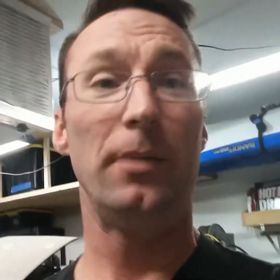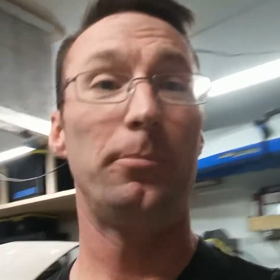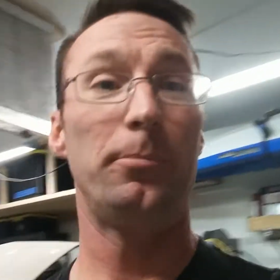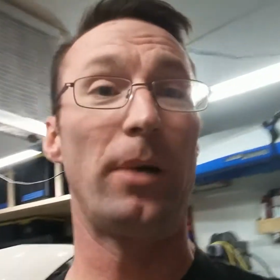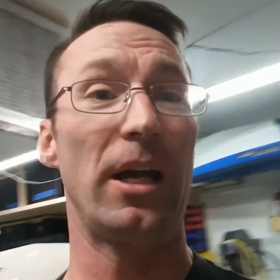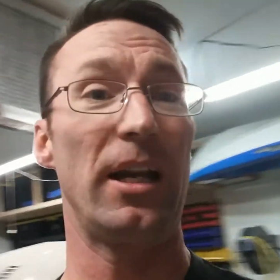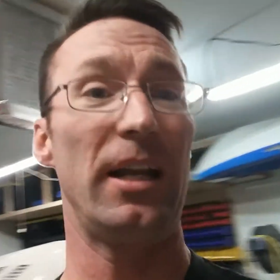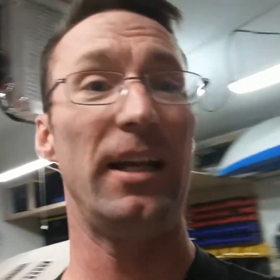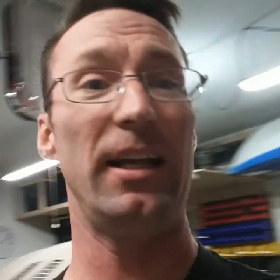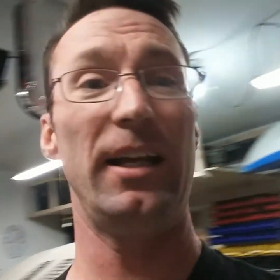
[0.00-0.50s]

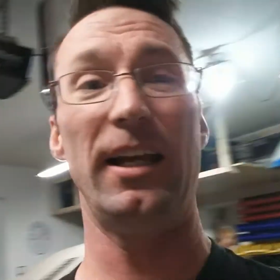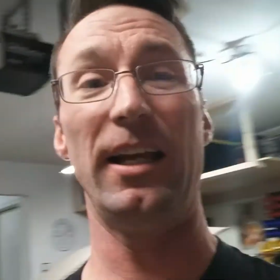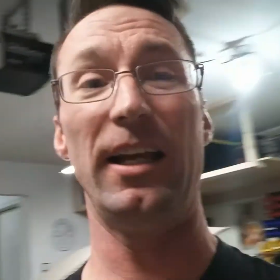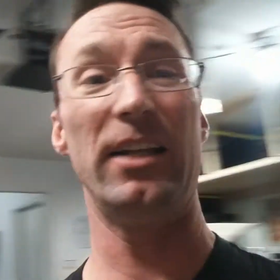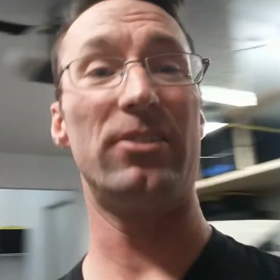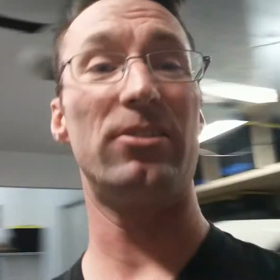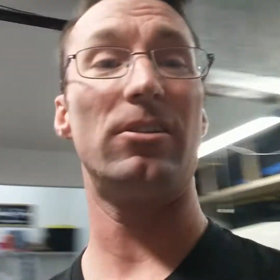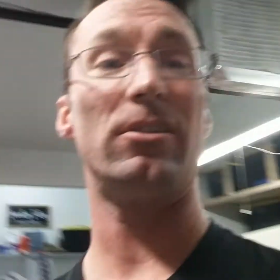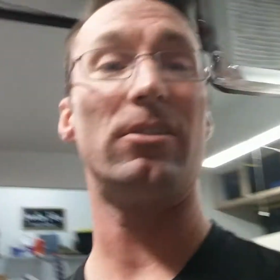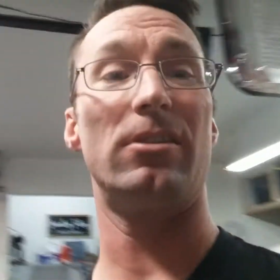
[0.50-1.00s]
but
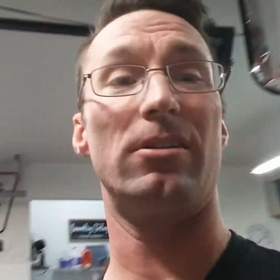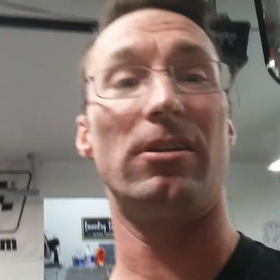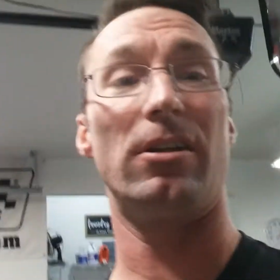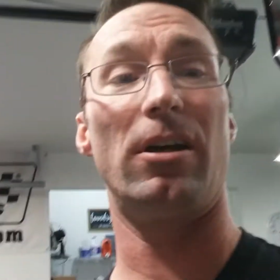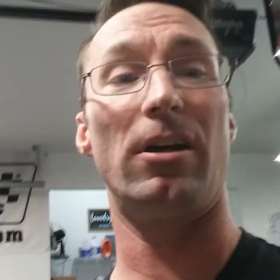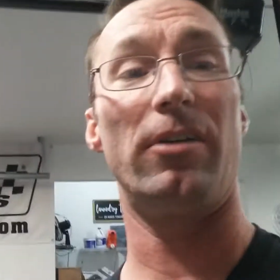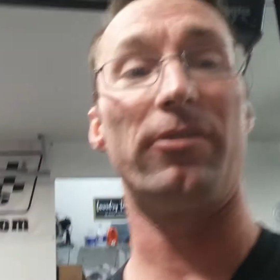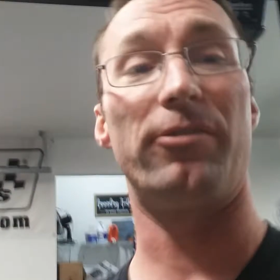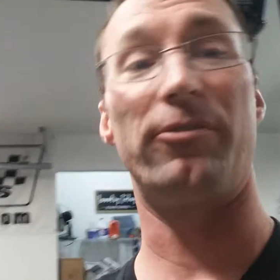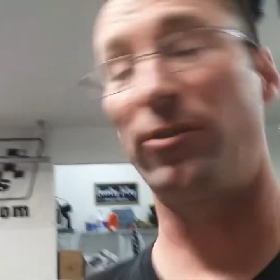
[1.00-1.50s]
it's
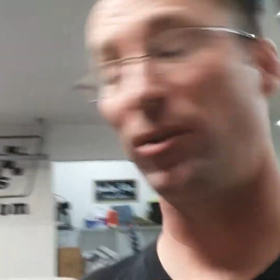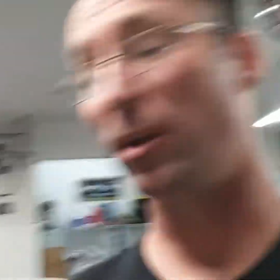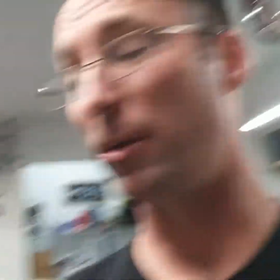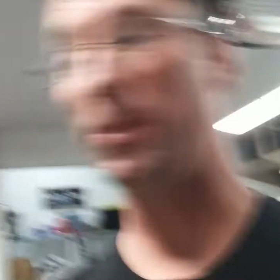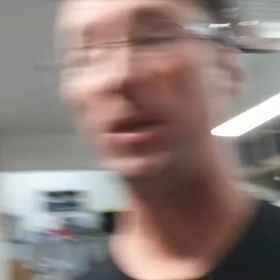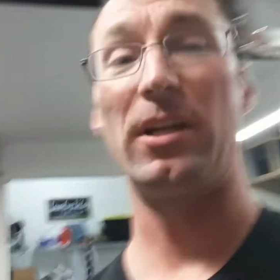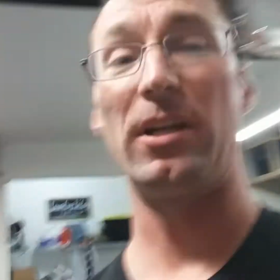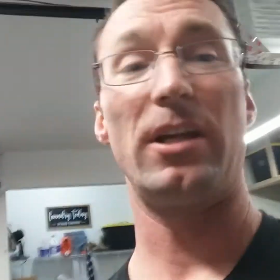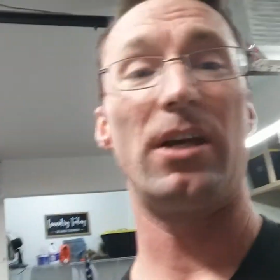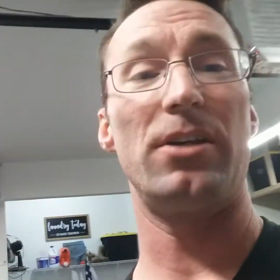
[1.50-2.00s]
a
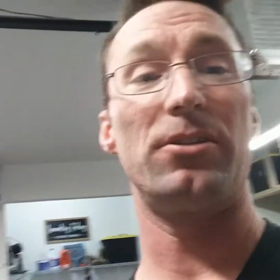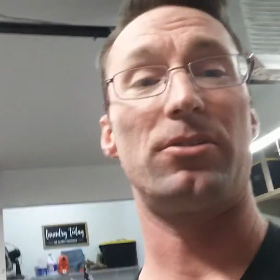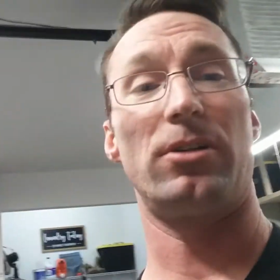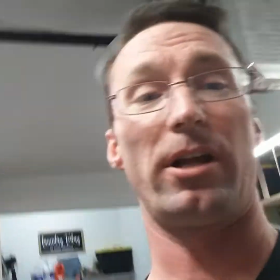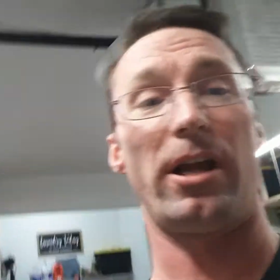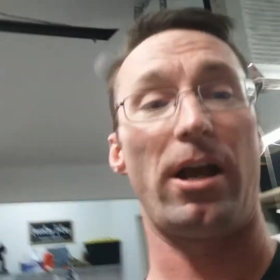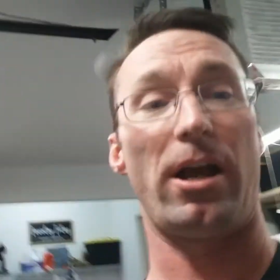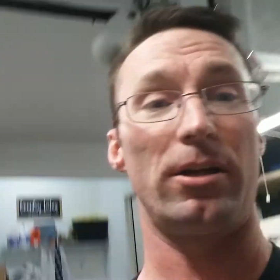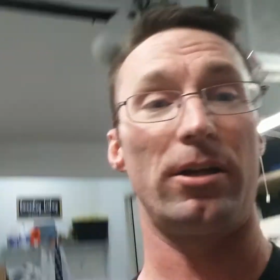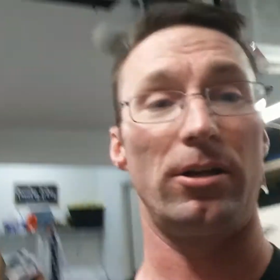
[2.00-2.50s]
flipping desert
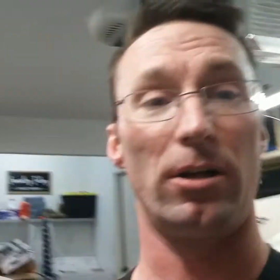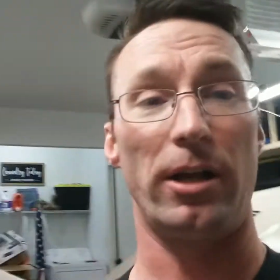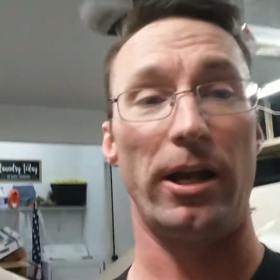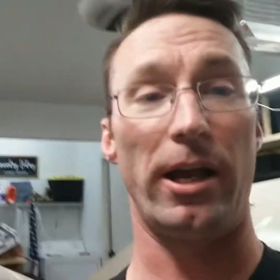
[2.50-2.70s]
out here,